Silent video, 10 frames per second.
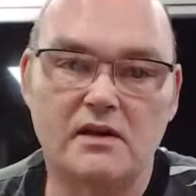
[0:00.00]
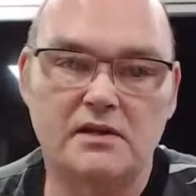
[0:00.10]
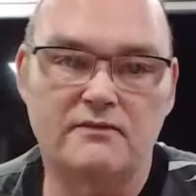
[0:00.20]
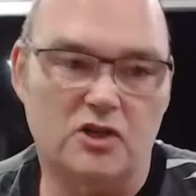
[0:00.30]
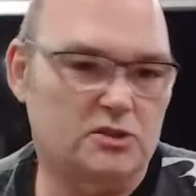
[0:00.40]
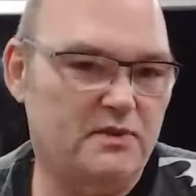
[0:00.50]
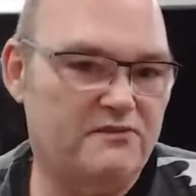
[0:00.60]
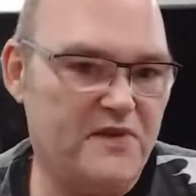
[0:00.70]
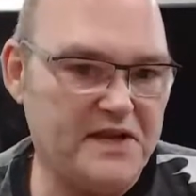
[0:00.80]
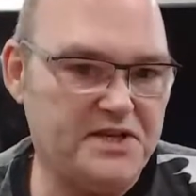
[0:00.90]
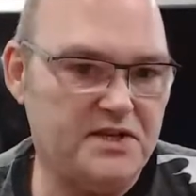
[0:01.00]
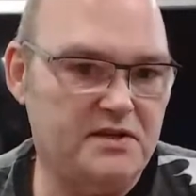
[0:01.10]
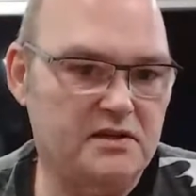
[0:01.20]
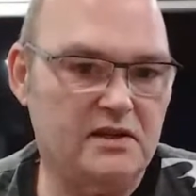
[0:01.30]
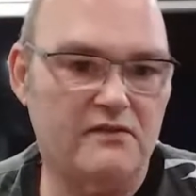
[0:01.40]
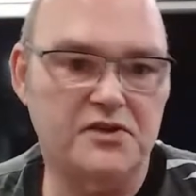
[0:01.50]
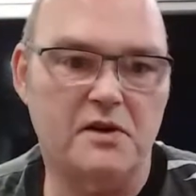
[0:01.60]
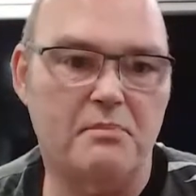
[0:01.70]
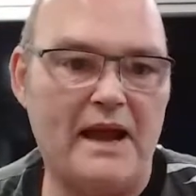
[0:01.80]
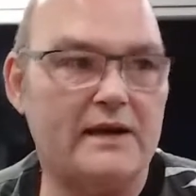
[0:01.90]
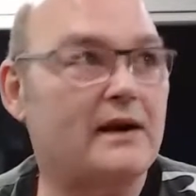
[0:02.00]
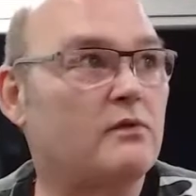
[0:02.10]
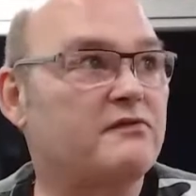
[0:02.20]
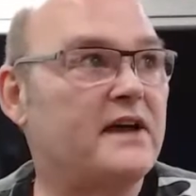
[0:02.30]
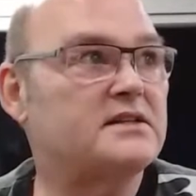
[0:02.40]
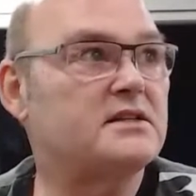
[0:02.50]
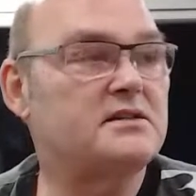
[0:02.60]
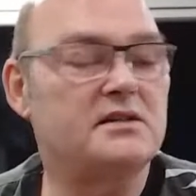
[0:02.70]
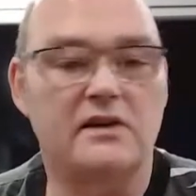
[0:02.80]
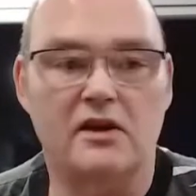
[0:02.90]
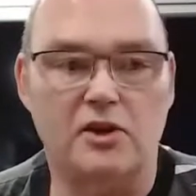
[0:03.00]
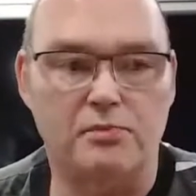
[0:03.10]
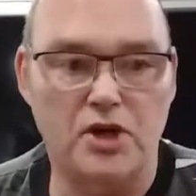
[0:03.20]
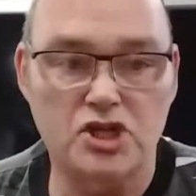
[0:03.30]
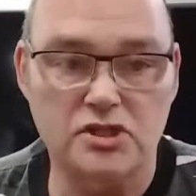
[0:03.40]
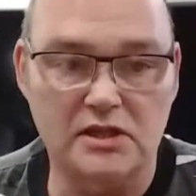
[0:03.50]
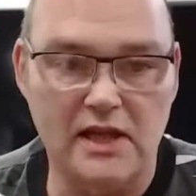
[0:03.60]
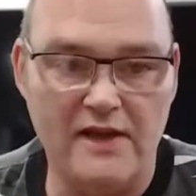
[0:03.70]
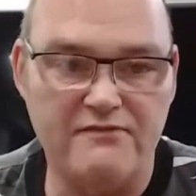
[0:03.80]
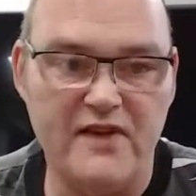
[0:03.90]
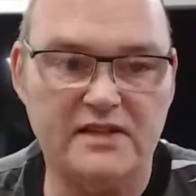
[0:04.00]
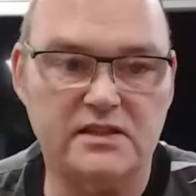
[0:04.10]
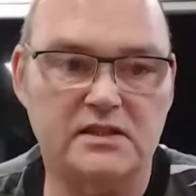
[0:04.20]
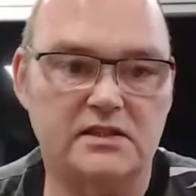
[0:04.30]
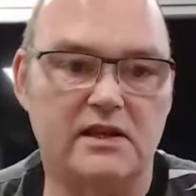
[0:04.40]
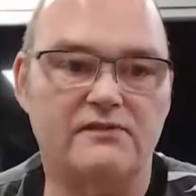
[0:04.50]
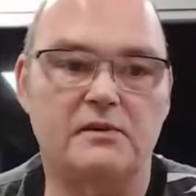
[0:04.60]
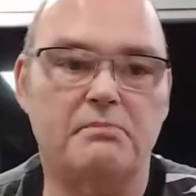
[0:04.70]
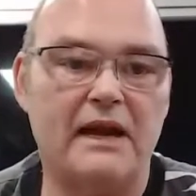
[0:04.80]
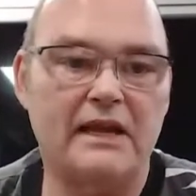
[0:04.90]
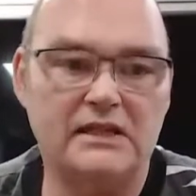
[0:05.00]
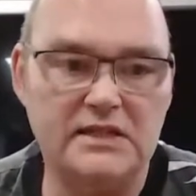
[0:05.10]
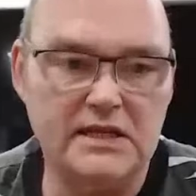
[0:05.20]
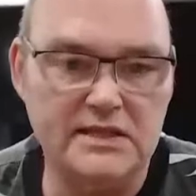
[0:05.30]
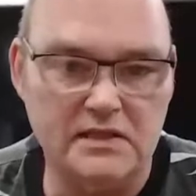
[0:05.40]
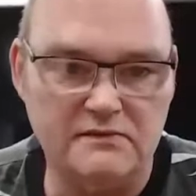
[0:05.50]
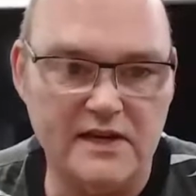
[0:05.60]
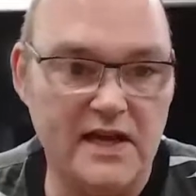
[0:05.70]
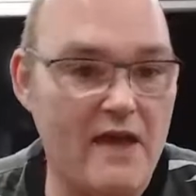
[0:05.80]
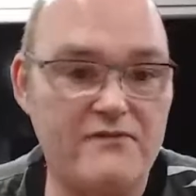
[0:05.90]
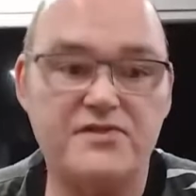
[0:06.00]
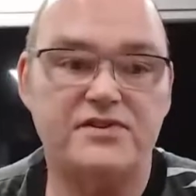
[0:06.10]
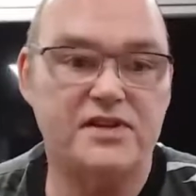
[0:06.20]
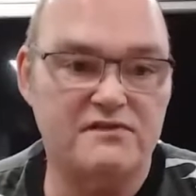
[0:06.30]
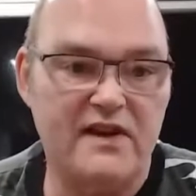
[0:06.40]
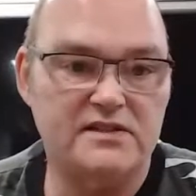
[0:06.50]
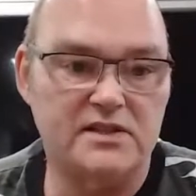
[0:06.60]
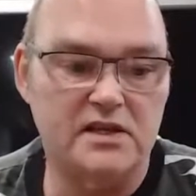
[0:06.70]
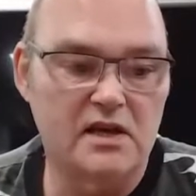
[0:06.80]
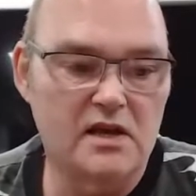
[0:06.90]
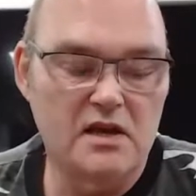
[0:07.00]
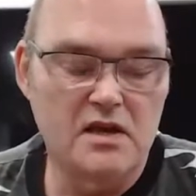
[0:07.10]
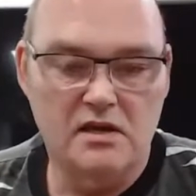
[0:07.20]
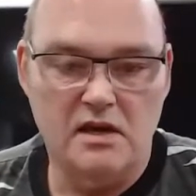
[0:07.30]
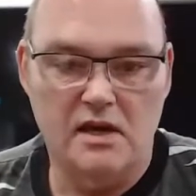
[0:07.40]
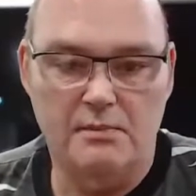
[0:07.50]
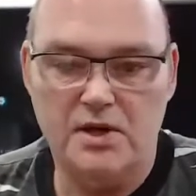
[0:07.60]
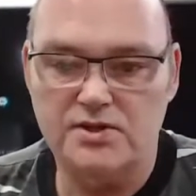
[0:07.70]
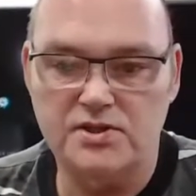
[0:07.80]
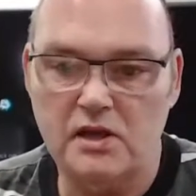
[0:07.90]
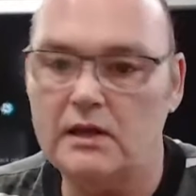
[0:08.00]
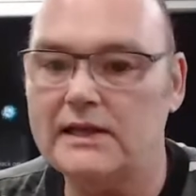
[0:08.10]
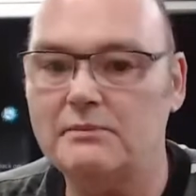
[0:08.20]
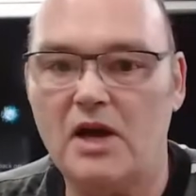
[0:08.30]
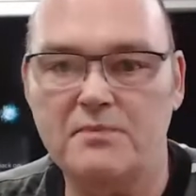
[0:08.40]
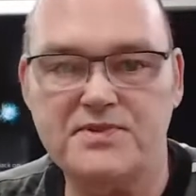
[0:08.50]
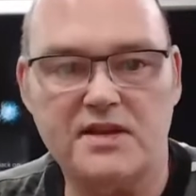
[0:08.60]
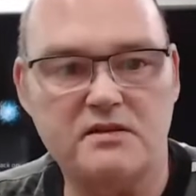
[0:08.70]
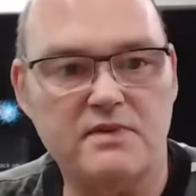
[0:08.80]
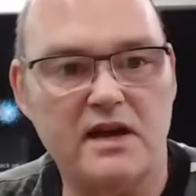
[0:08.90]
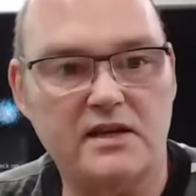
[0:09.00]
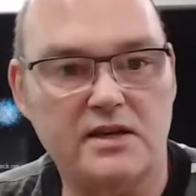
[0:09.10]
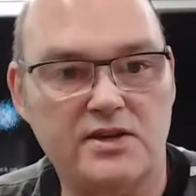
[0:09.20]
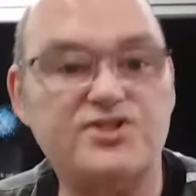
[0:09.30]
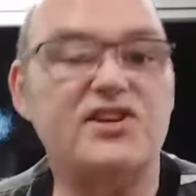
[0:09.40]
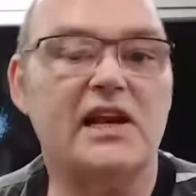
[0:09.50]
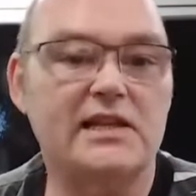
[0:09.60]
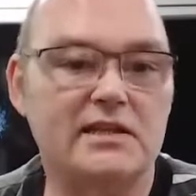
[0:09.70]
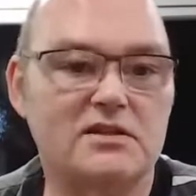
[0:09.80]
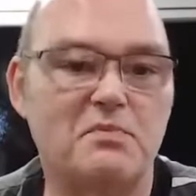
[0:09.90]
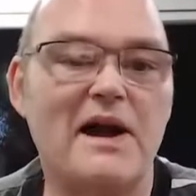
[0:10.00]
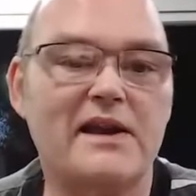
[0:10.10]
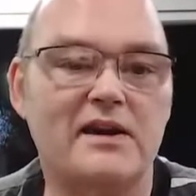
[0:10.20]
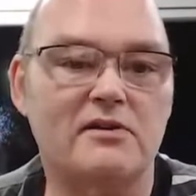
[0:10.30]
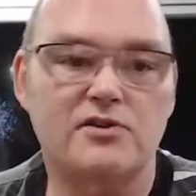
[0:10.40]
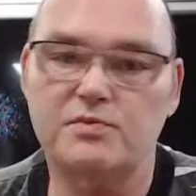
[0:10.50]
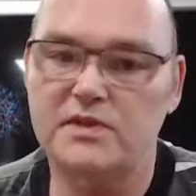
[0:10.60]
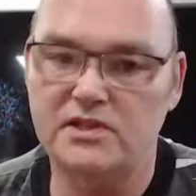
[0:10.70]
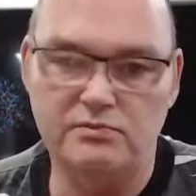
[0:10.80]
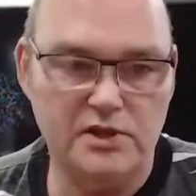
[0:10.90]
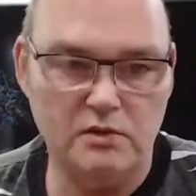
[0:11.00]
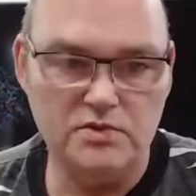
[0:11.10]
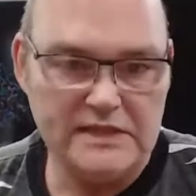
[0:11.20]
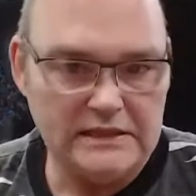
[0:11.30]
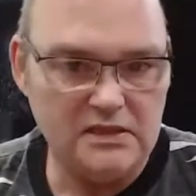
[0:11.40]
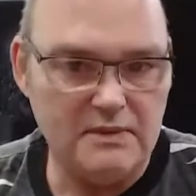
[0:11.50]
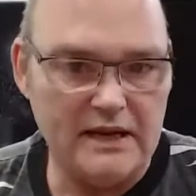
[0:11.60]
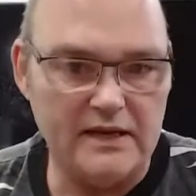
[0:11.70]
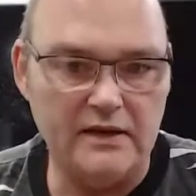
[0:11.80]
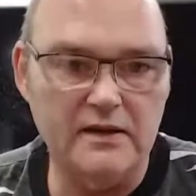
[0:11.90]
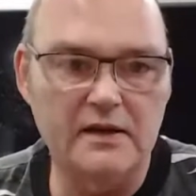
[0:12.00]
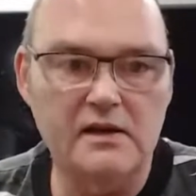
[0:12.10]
You've got to be vetted. You have your background vetted. You have your personal life vetted. You have your banking details. Everything is vetted. Because they're all a little bit obsessed about you selling the tobacco, because we don't sell tobacco.